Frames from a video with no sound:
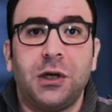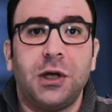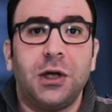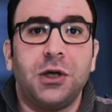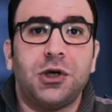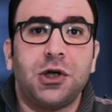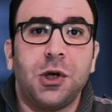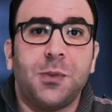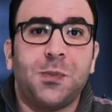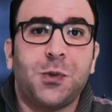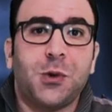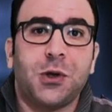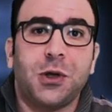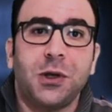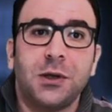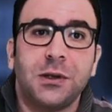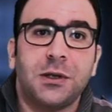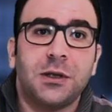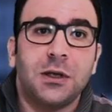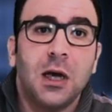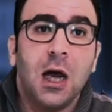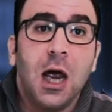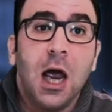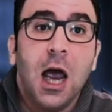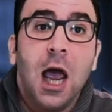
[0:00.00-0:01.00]
Egyptians.
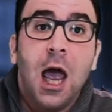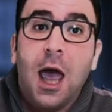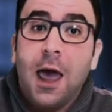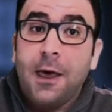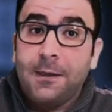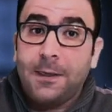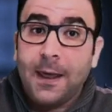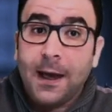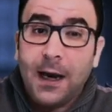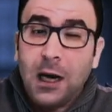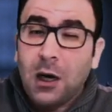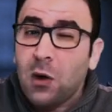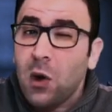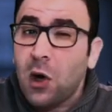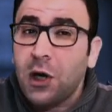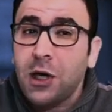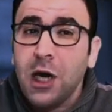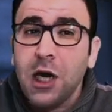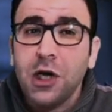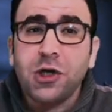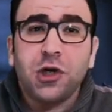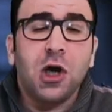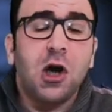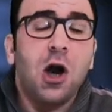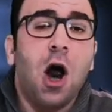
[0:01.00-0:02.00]
The
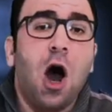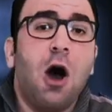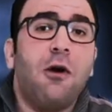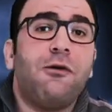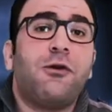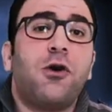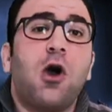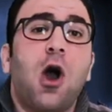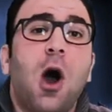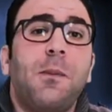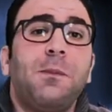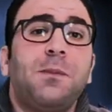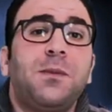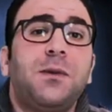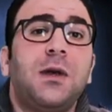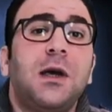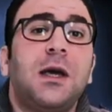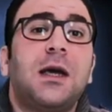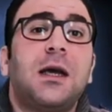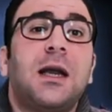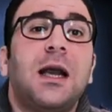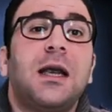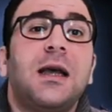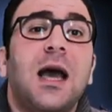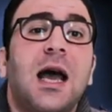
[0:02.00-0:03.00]
recognition of
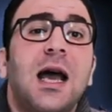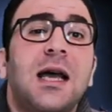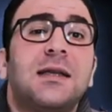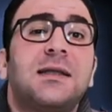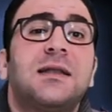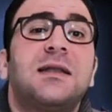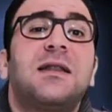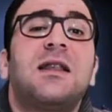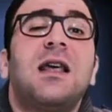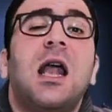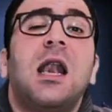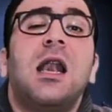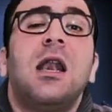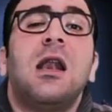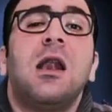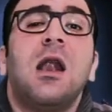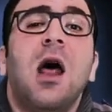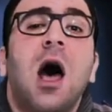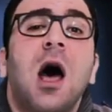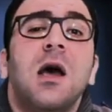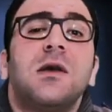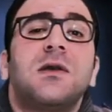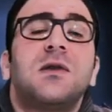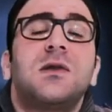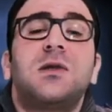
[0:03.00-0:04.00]
Coptic as the
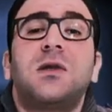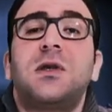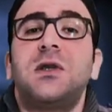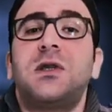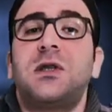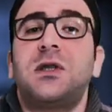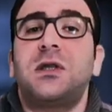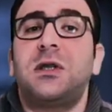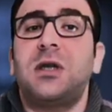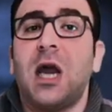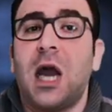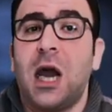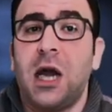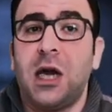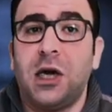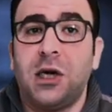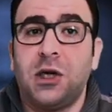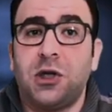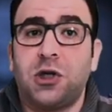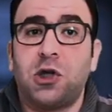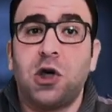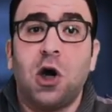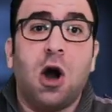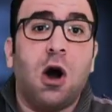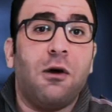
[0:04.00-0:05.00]
last
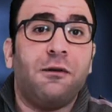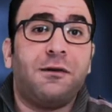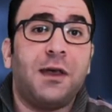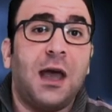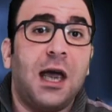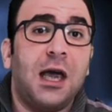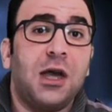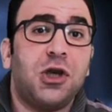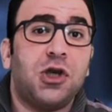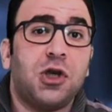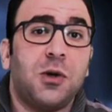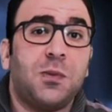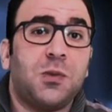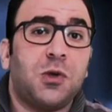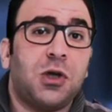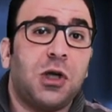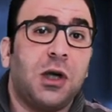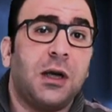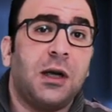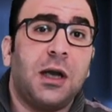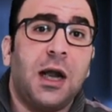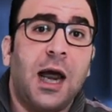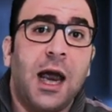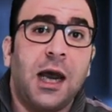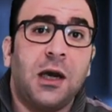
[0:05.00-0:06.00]
stage of the
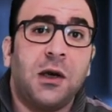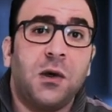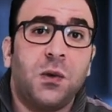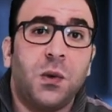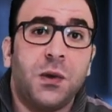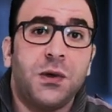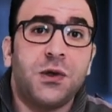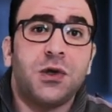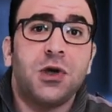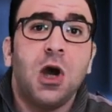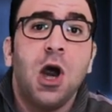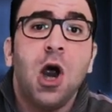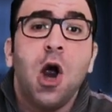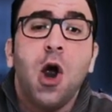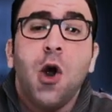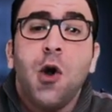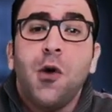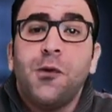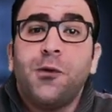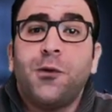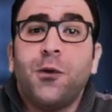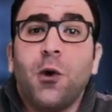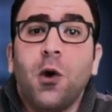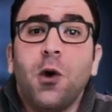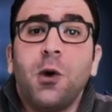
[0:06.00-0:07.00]
Egyptian language
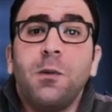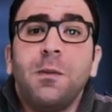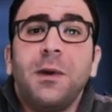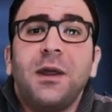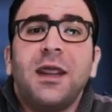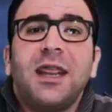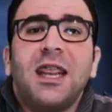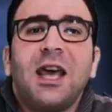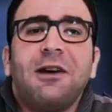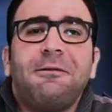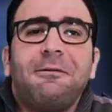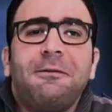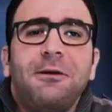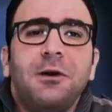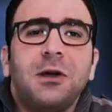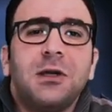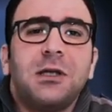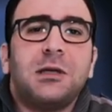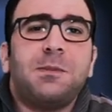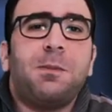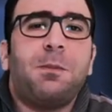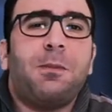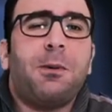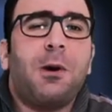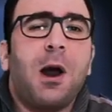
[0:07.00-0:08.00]
formed the first
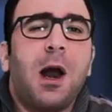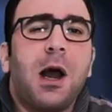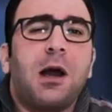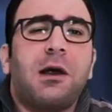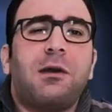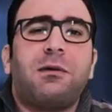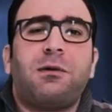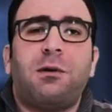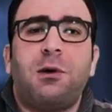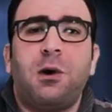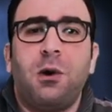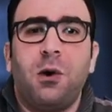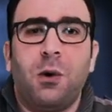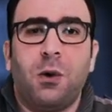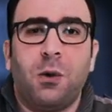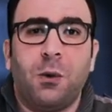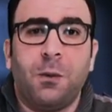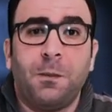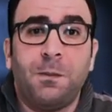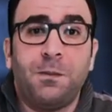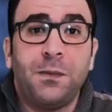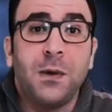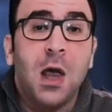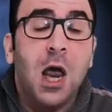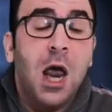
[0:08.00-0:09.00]

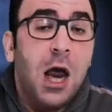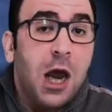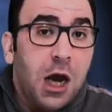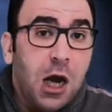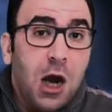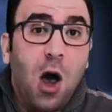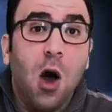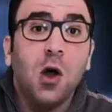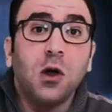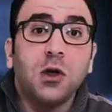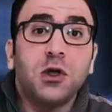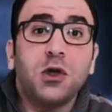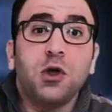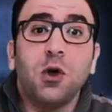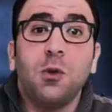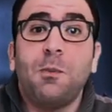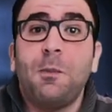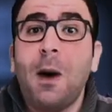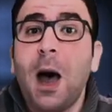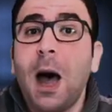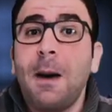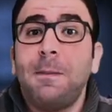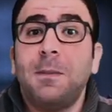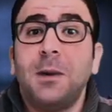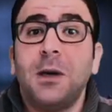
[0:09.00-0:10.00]
breakthrough. He also
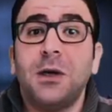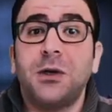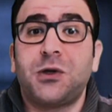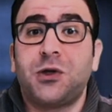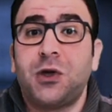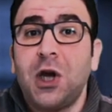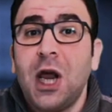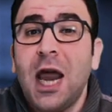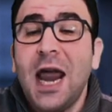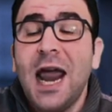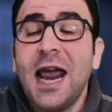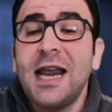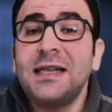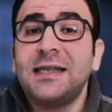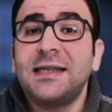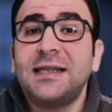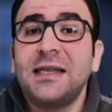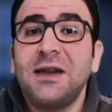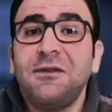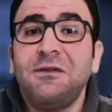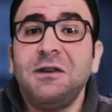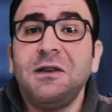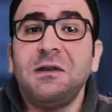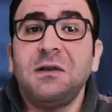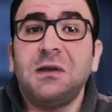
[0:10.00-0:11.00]
published in
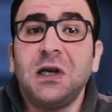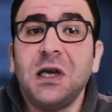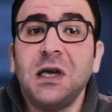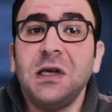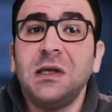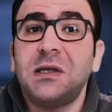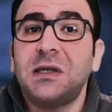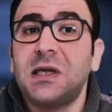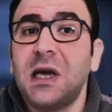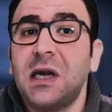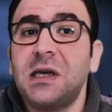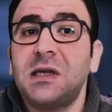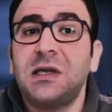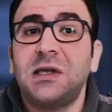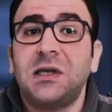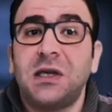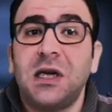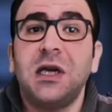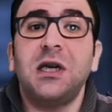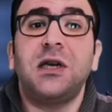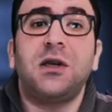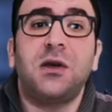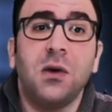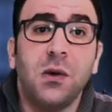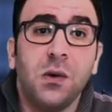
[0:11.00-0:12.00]

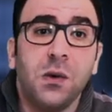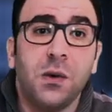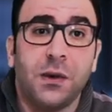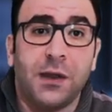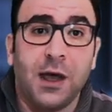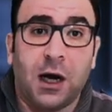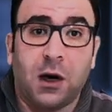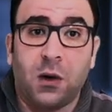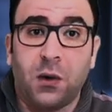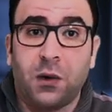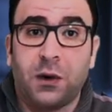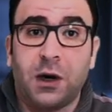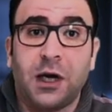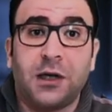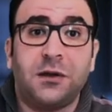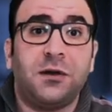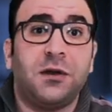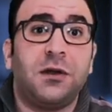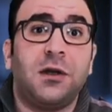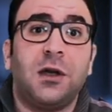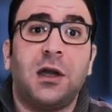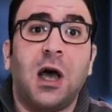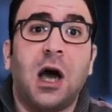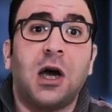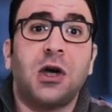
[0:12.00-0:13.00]
1762 the correct
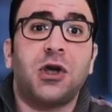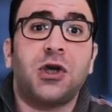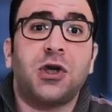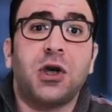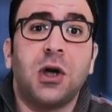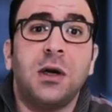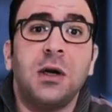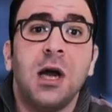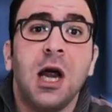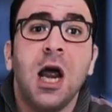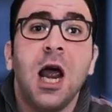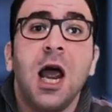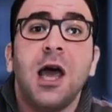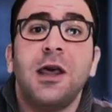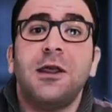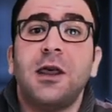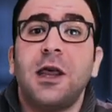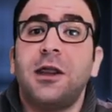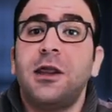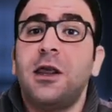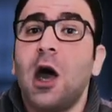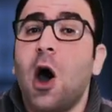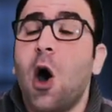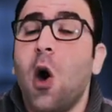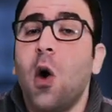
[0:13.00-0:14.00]
deduction
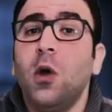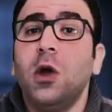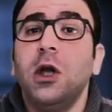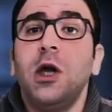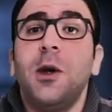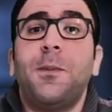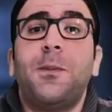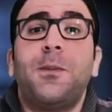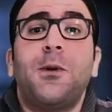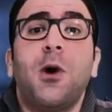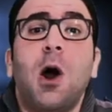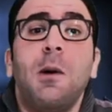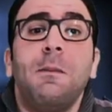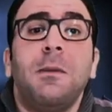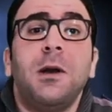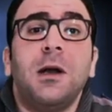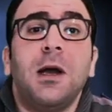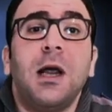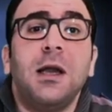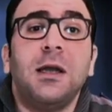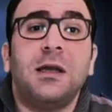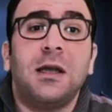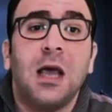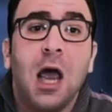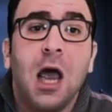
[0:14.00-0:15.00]
that the only prominent